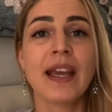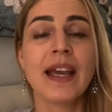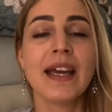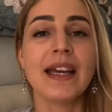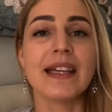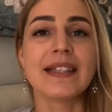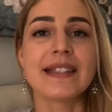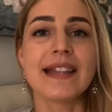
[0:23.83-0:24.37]

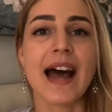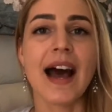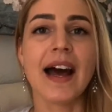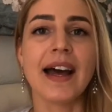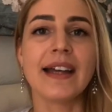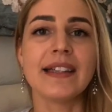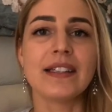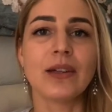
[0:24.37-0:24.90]
is
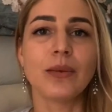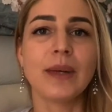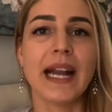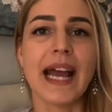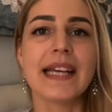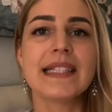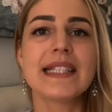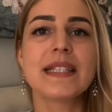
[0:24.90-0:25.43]
that when
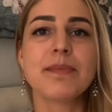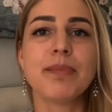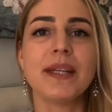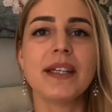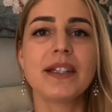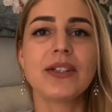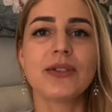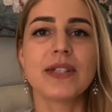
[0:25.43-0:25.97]
I
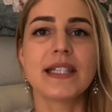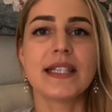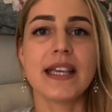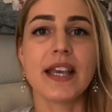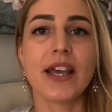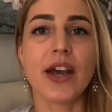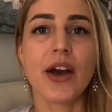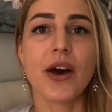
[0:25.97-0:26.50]
speak to
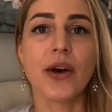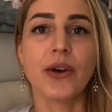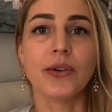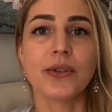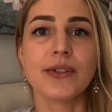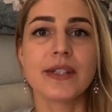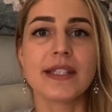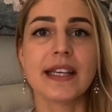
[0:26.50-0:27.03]

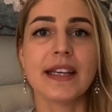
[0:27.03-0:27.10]
CEOs,